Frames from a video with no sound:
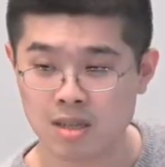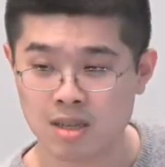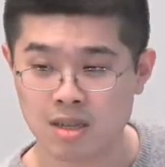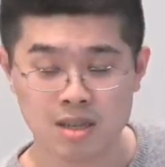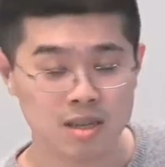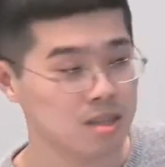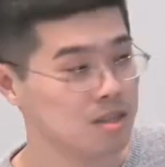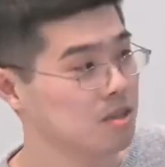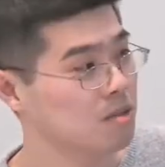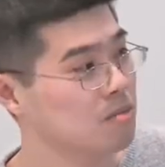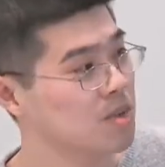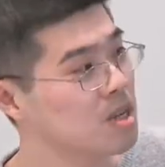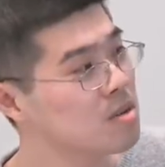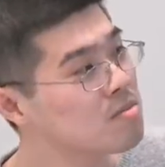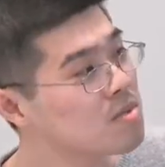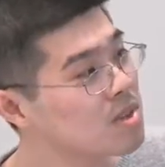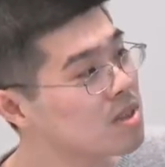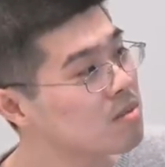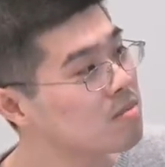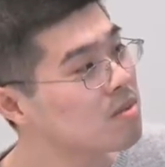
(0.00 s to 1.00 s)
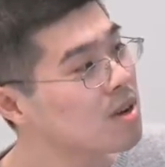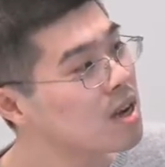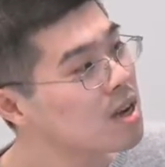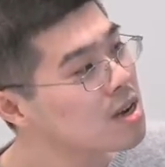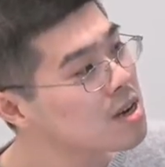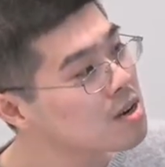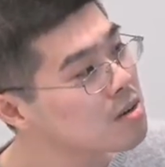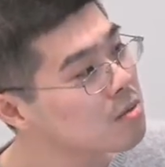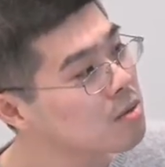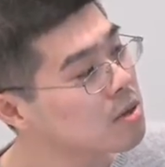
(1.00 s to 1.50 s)
So maybe the
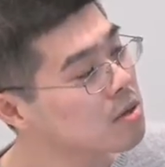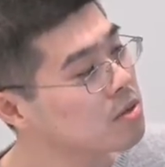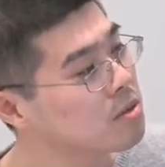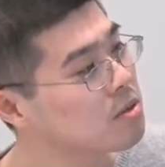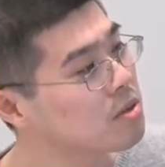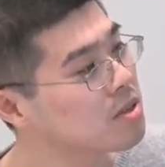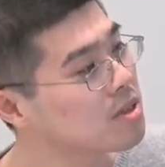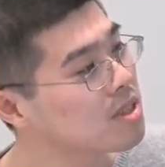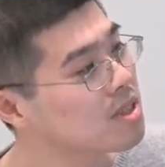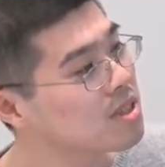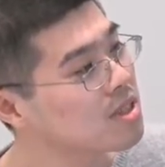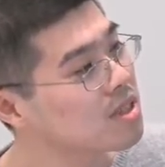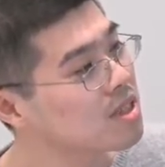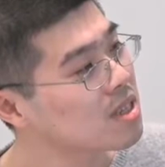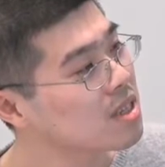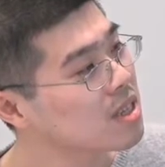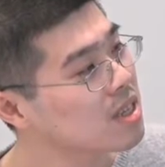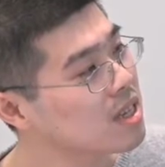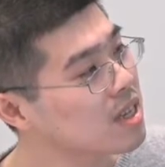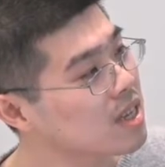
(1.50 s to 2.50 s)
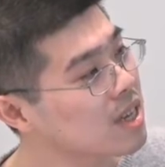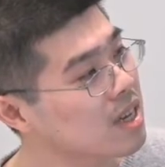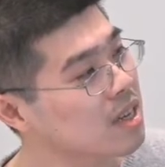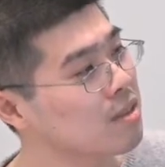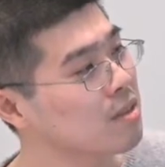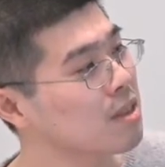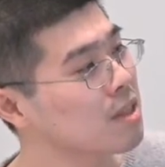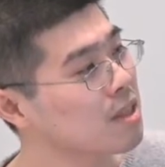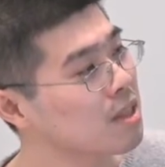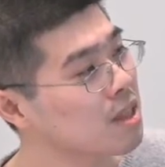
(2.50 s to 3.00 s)
buyer will use this.
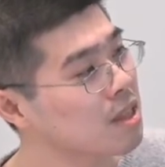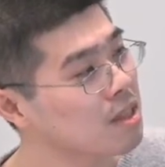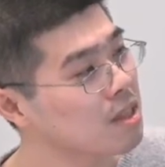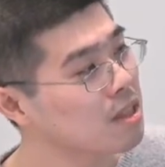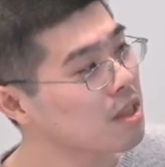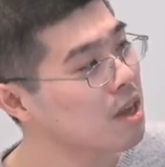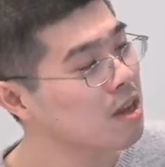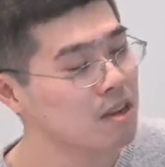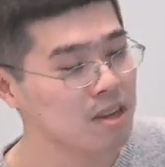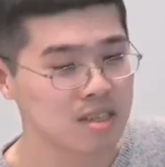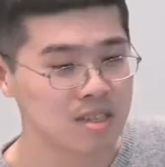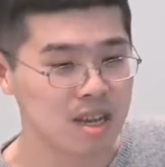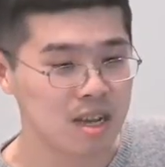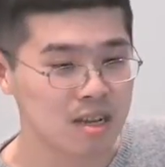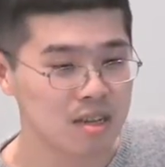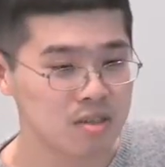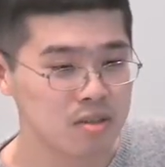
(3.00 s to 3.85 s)
Yeah, not exactly. the